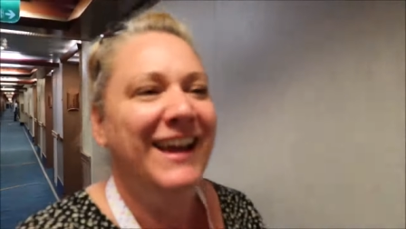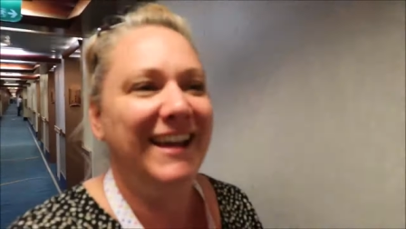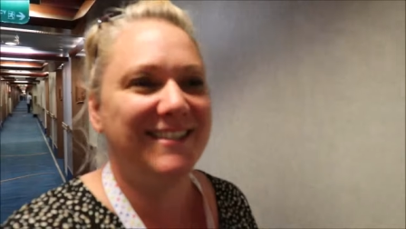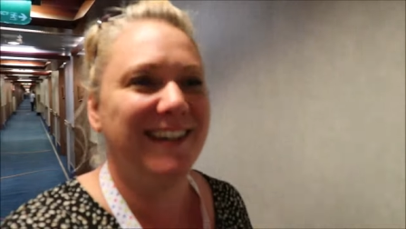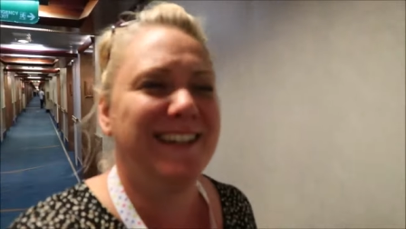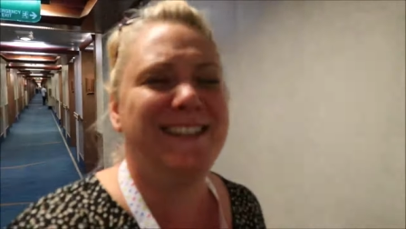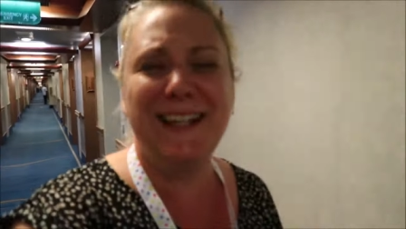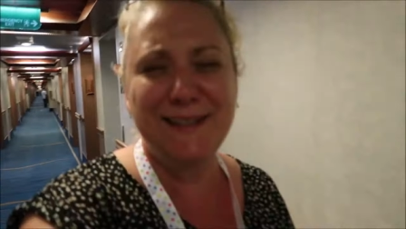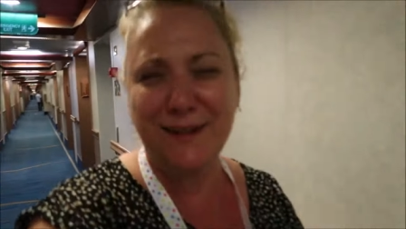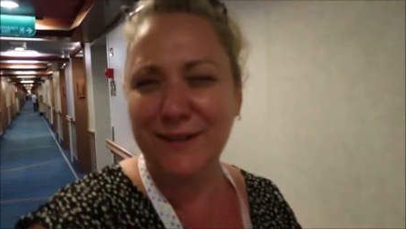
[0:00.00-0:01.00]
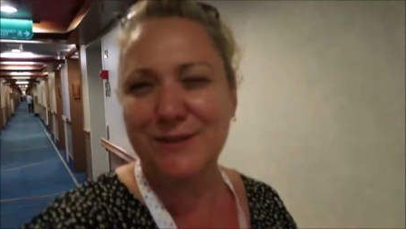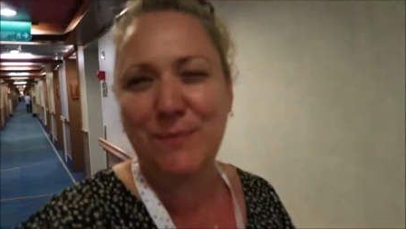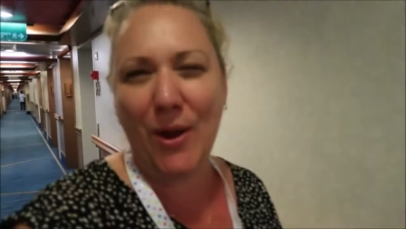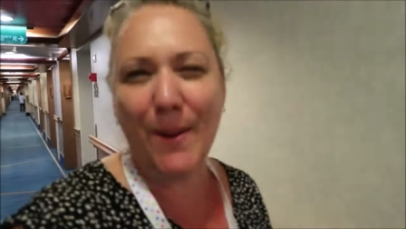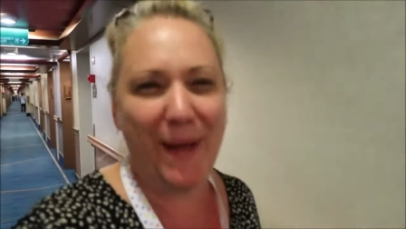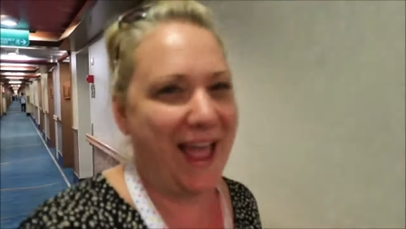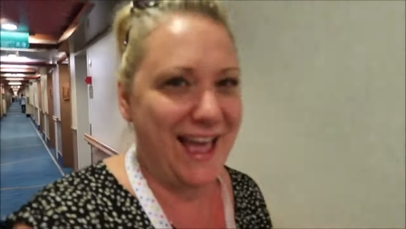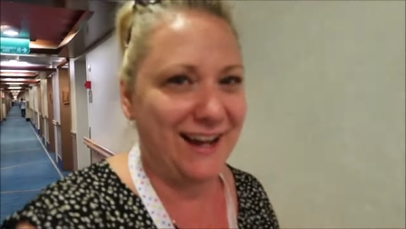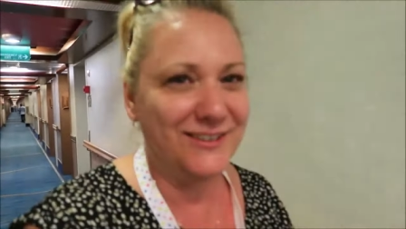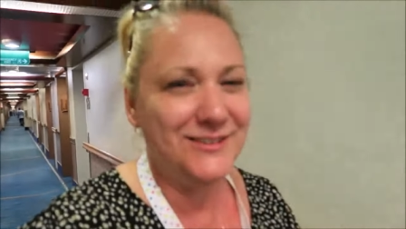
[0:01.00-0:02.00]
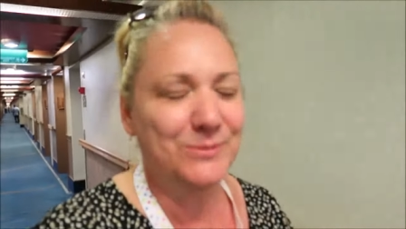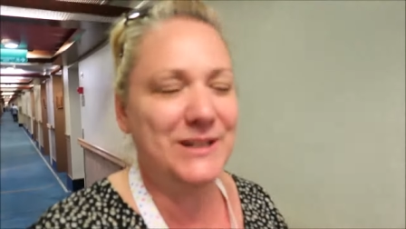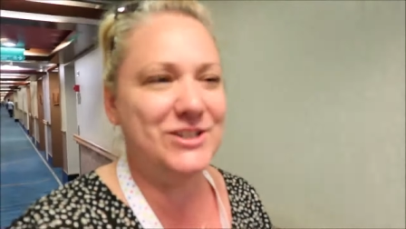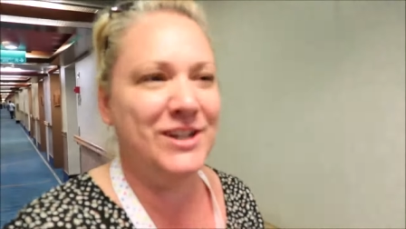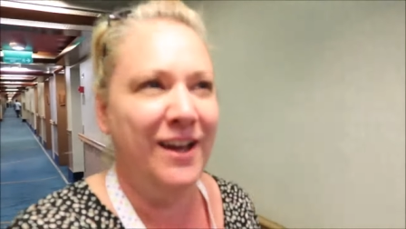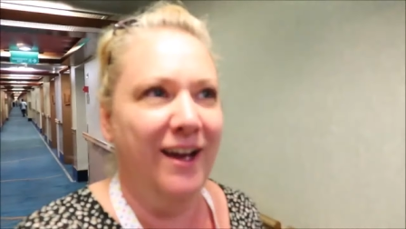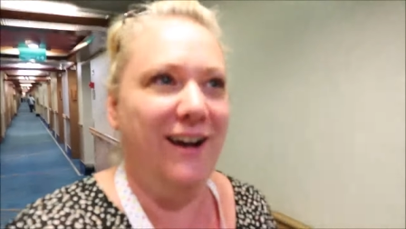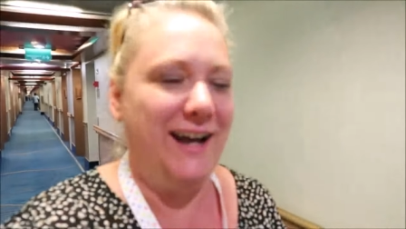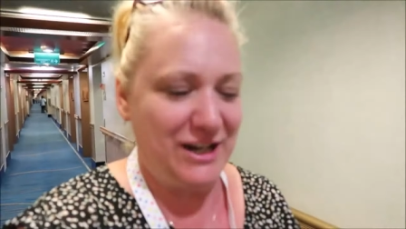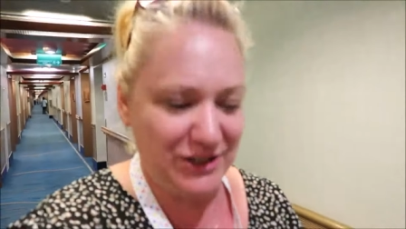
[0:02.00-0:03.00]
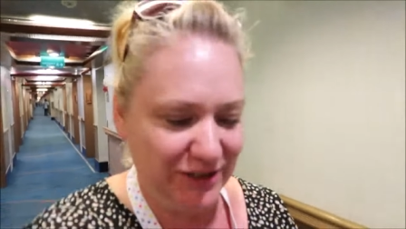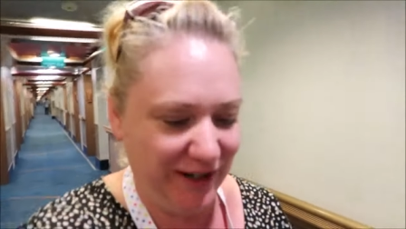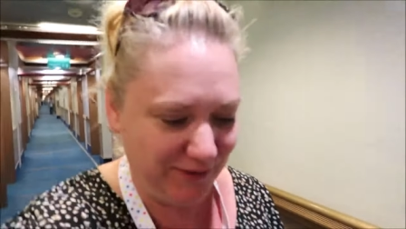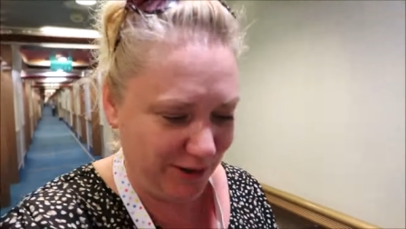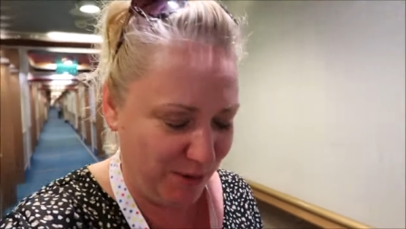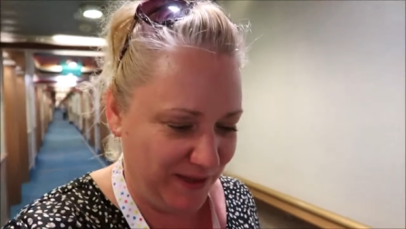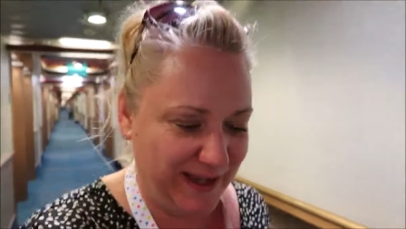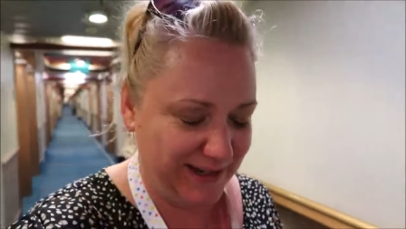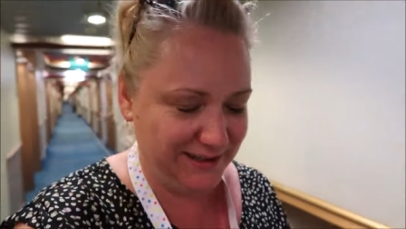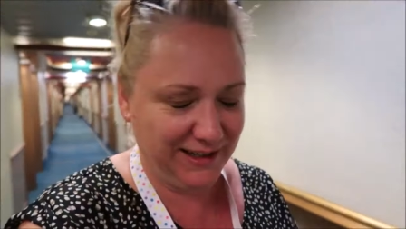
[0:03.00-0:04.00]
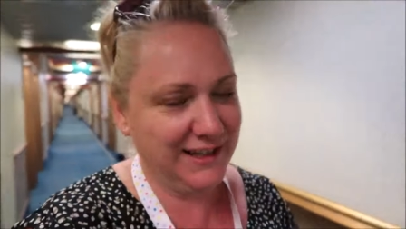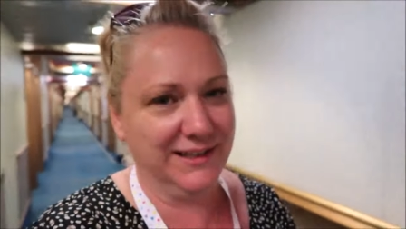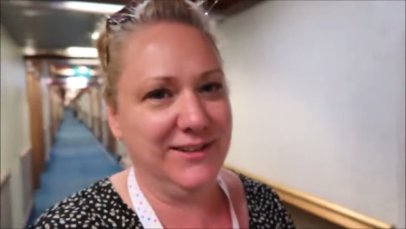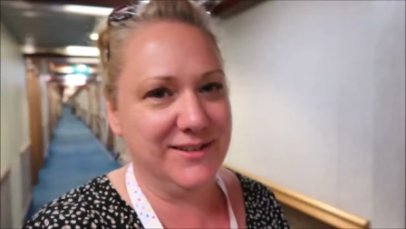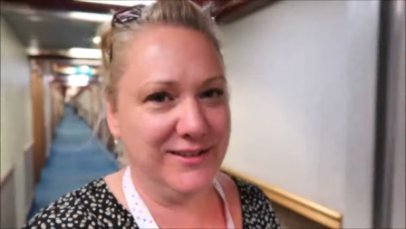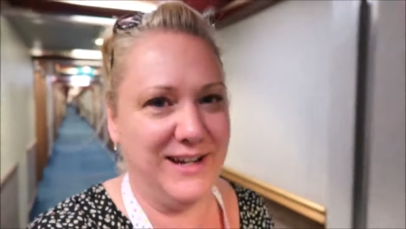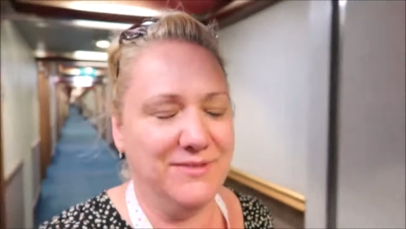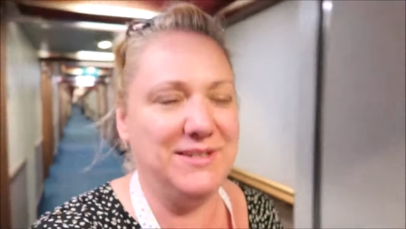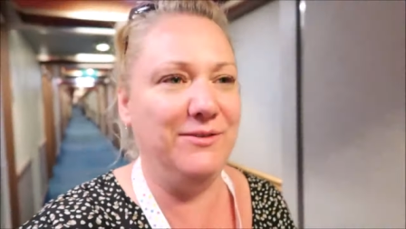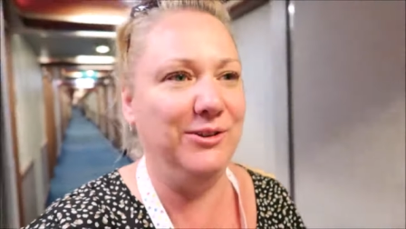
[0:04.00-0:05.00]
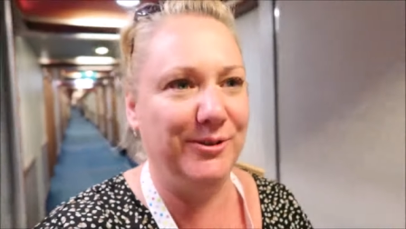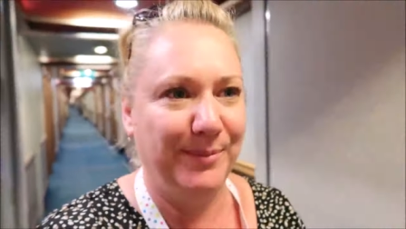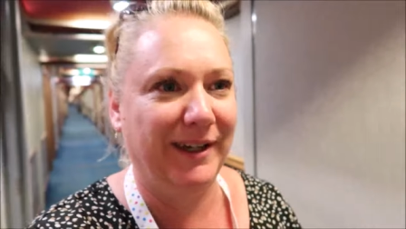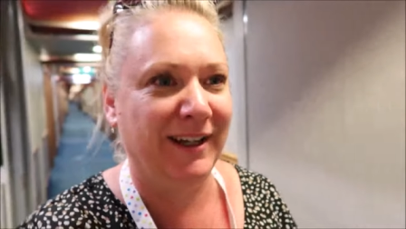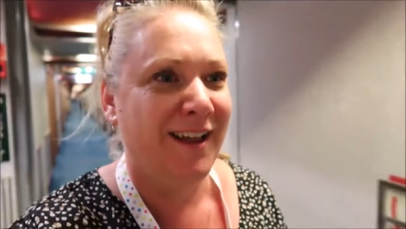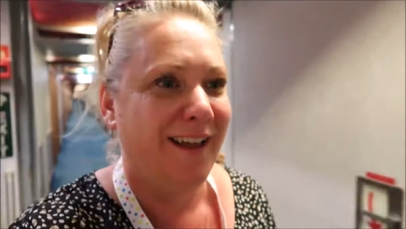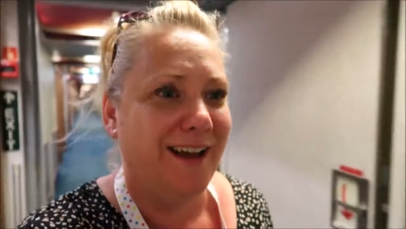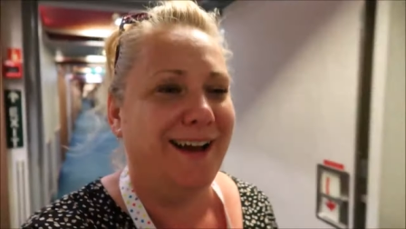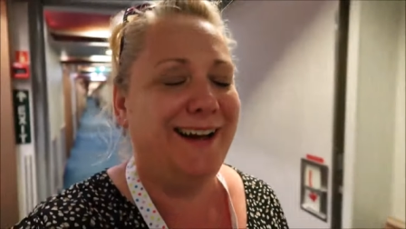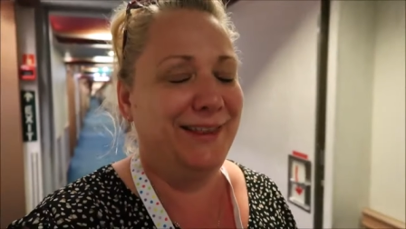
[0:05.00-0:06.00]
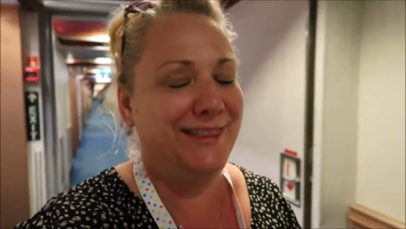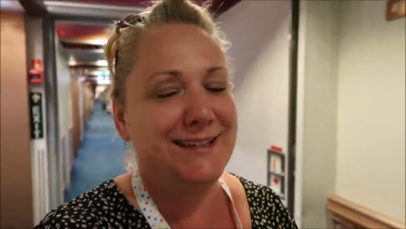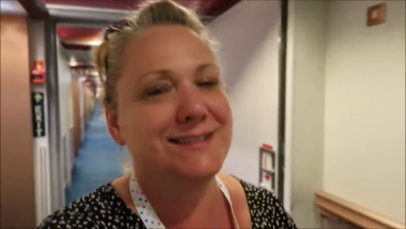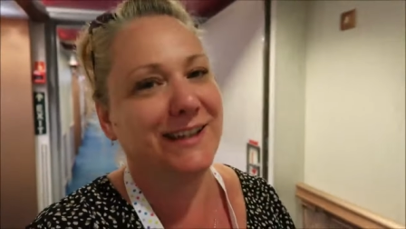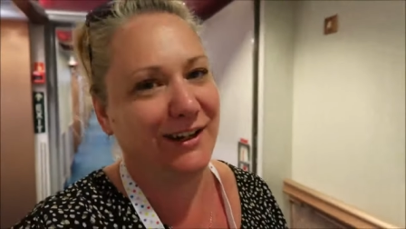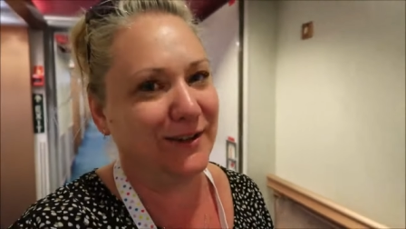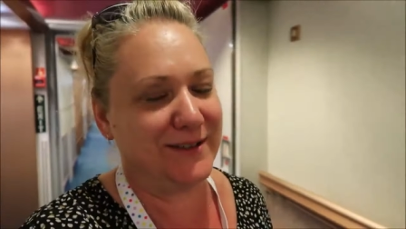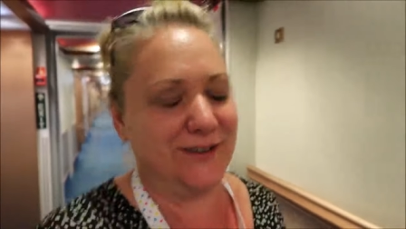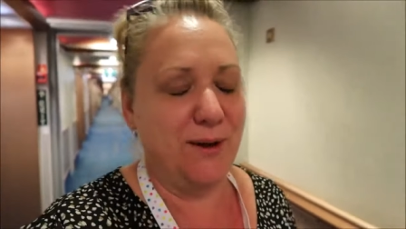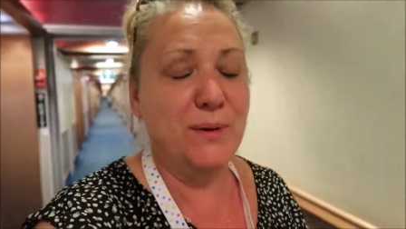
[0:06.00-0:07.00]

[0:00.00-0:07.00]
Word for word: It's like $6 per pound, which I actually don't even know what that is in kilos, so I'd have to have a look, but I think it's gonna cost a lot.